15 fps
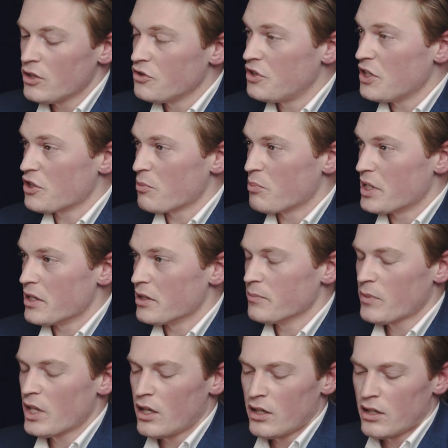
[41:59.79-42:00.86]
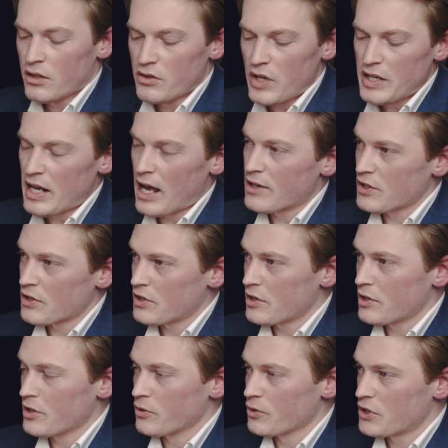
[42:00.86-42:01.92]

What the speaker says: Disappeared. Details are still